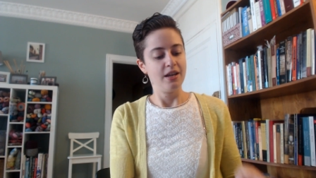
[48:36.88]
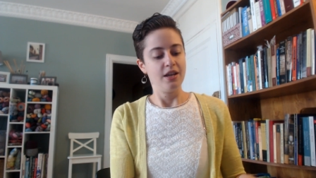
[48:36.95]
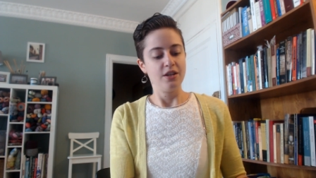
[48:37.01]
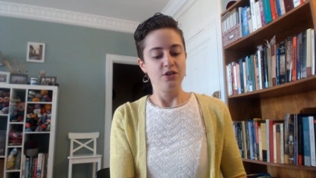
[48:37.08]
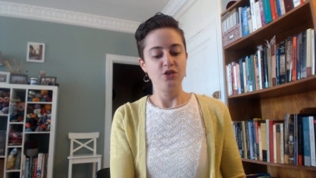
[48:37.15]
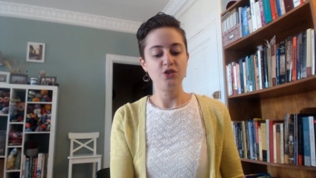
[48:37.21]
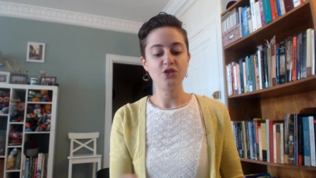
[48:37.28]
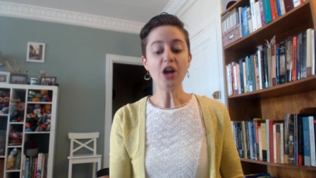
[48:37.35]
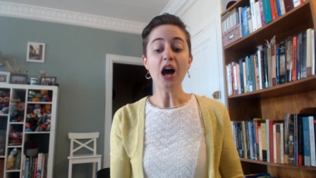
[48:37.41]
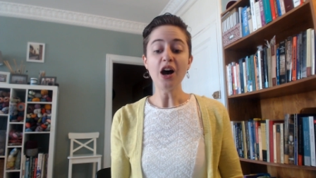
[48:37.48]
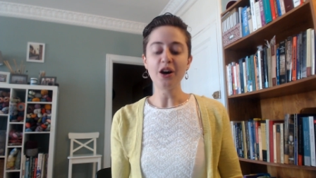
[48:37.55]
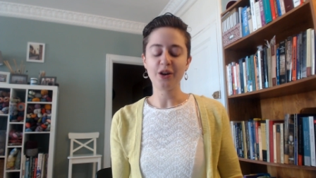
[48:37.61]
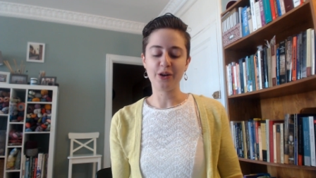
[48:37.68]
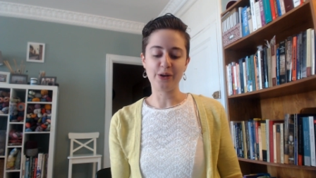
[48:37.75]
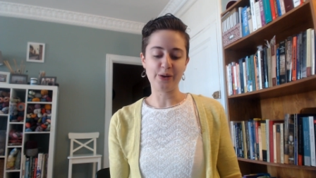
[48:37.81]

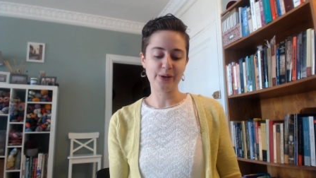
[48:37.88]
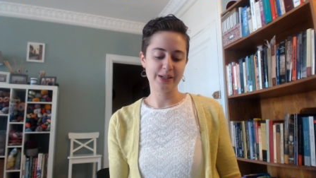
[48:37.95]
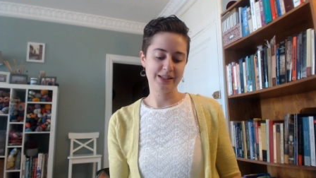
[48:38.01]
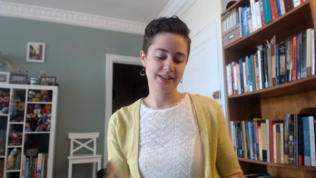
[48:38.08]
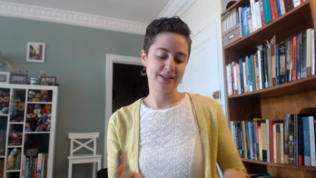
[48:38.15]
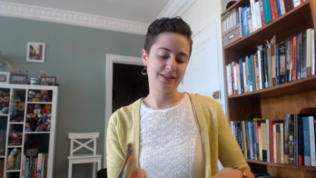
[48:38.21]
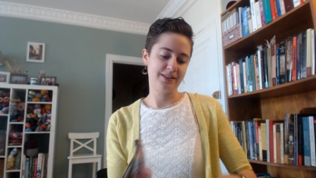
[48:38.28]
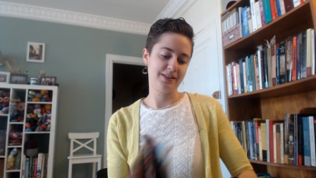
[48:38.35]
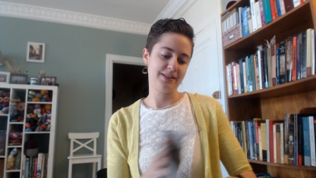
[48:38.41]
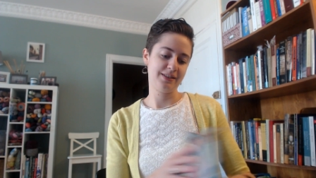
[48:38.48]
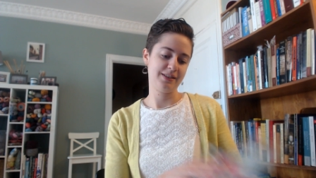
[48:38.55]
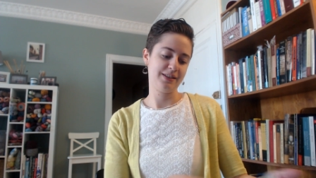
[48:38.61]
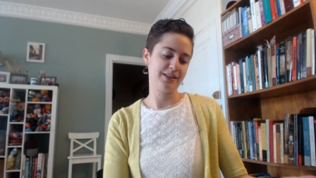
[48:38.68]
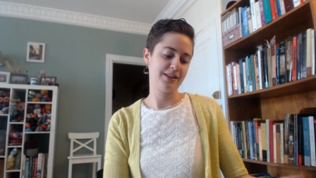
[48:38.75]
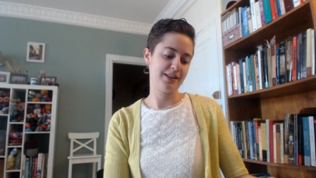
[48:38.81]
So
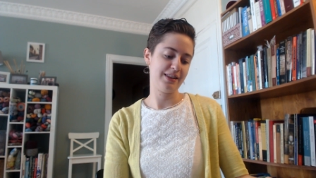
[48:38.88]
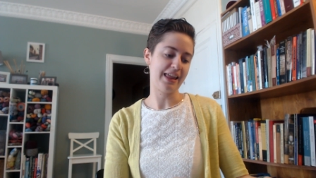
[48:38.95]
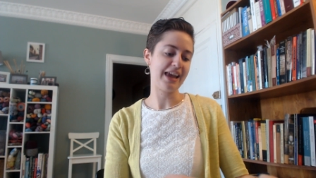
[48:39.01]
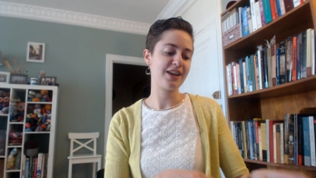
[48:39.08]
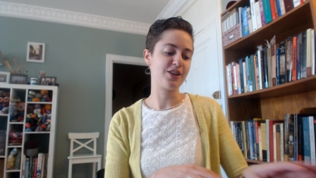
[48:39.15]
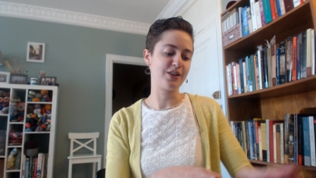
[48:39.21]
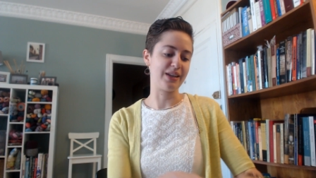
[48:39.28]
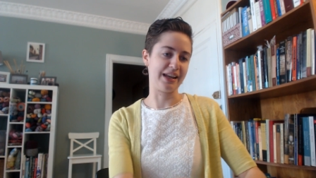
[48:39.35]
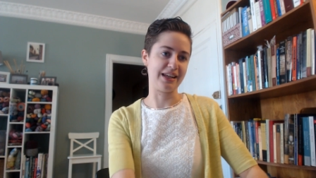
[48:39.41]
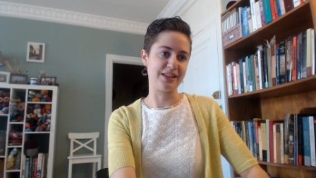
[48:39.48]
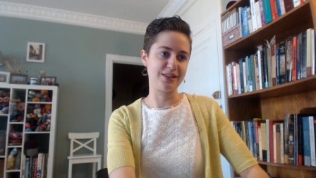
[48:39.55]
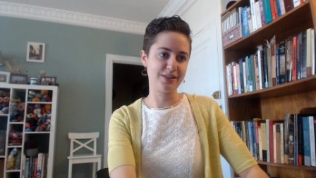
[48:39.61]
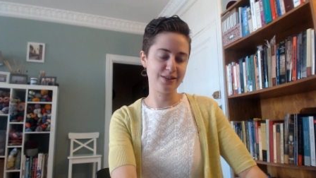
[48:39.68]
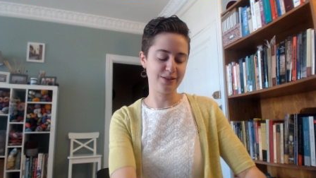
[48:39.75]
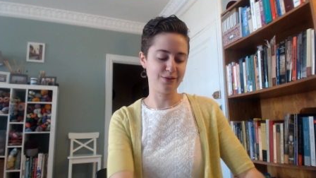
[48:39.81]
thank
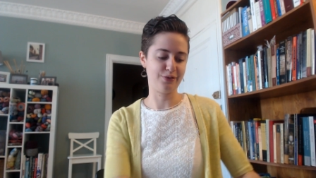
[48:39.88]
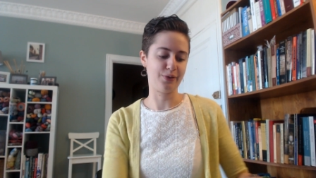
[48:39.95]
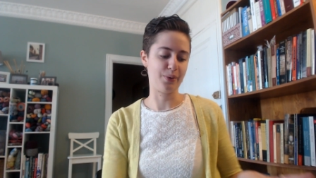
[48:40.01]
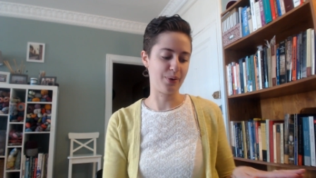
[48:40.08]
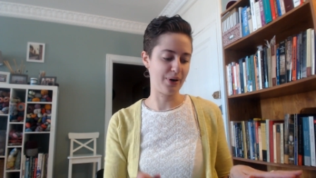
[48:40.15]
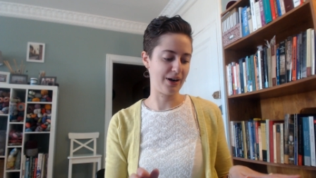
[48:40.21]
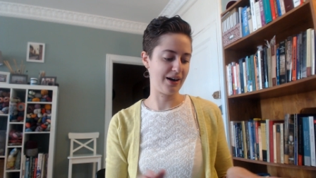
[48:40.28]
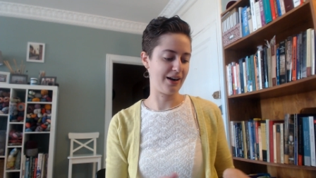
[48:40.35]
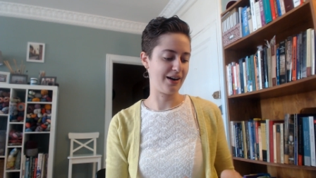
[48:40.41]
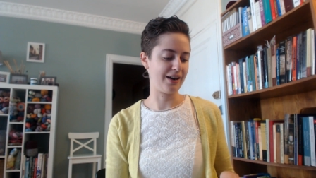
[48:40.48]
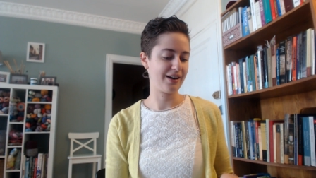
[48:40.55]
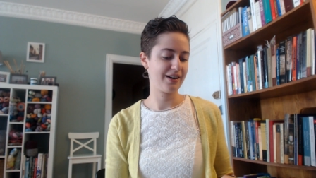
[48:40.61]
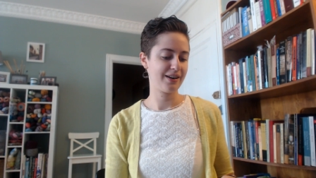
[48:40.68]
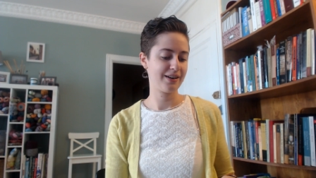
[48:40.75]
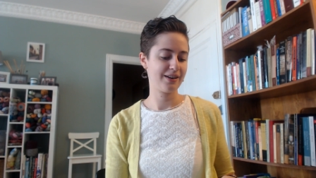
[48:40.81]
goodness for
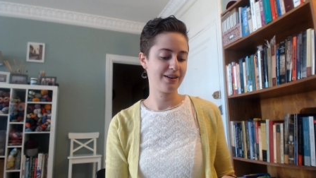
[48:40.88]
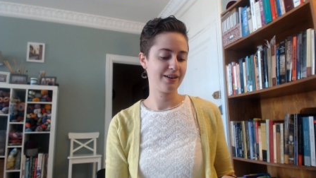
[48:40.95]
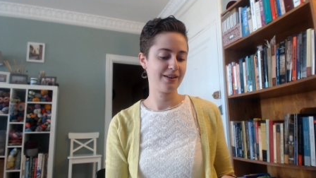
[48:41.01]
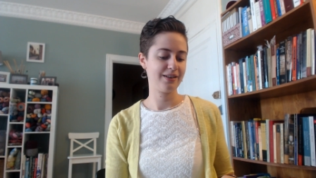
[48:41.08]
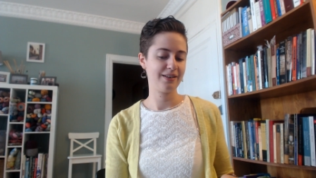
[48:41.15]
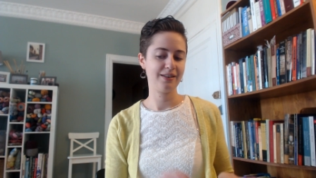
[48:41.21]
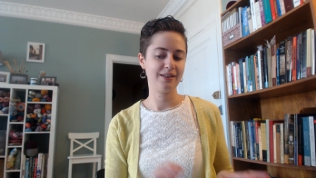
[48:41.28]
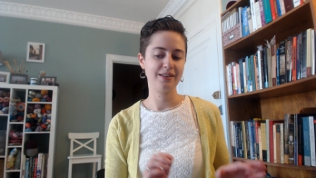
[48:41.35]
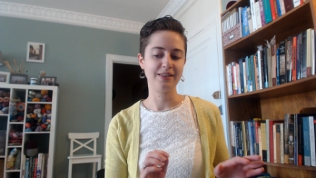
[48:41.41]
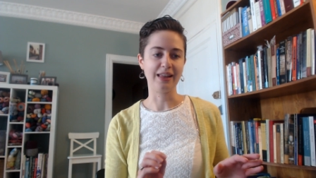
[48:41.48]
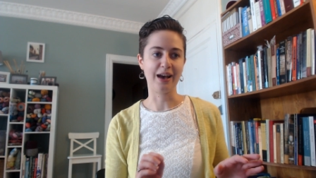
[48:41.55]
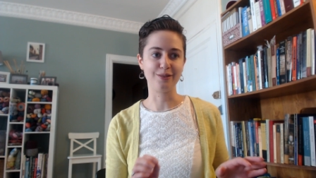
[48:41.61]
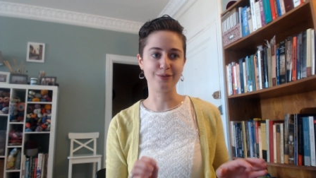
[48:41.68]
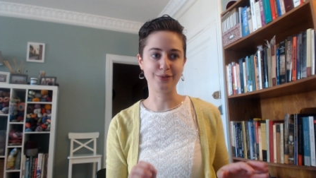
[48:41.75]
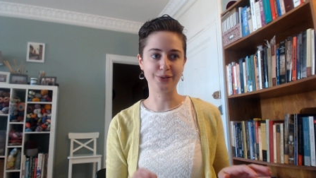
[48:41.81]
the
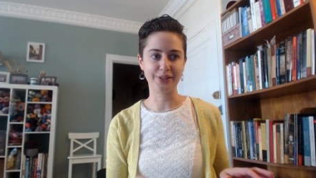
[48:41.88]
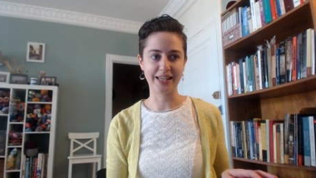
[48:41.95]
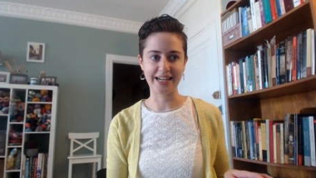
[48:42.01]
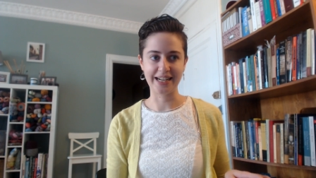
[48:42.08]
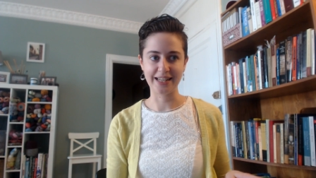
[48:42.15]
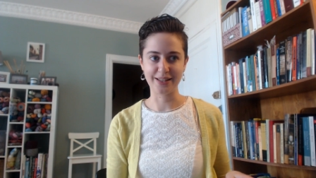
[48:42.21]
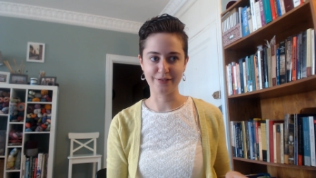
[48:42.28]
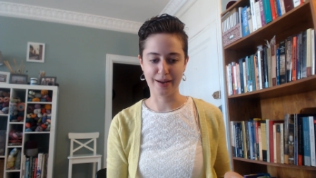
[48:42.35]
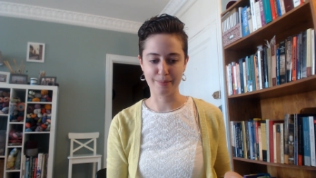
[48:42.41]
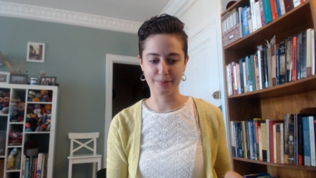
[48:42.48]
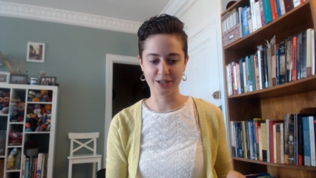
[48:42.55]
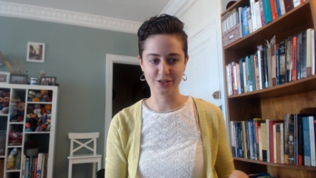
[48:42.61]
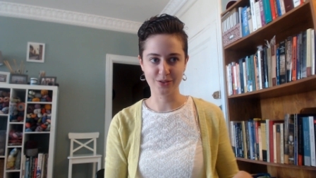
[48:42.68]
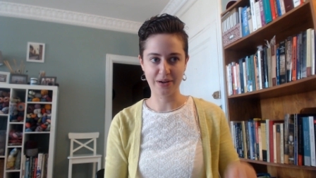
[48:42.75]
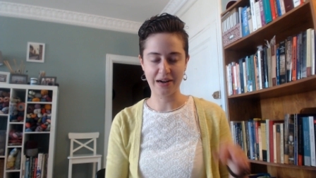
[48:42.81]
helpful lady at the fabric
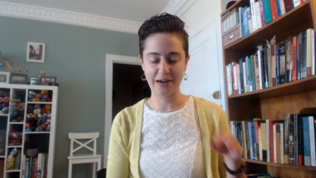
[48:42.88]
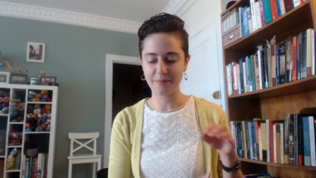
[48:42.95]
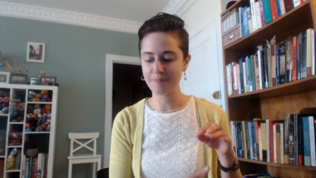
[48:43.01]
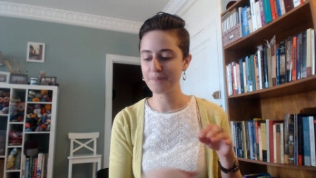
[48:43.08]
store.